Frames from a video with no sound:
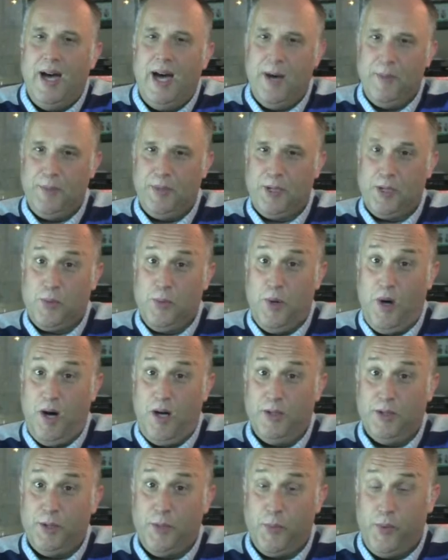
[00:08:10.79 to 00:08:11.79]
I'm Doug
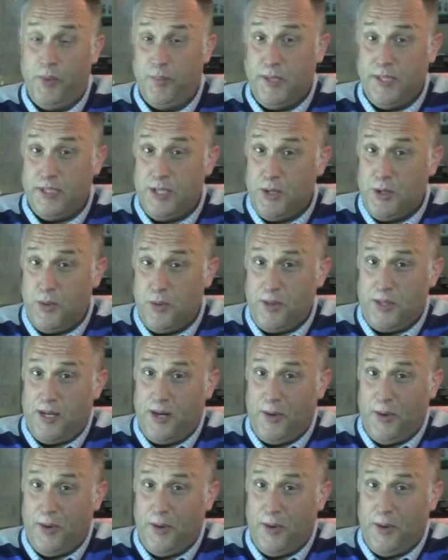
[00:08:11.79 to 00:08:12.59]
Wahl in Wilmington, North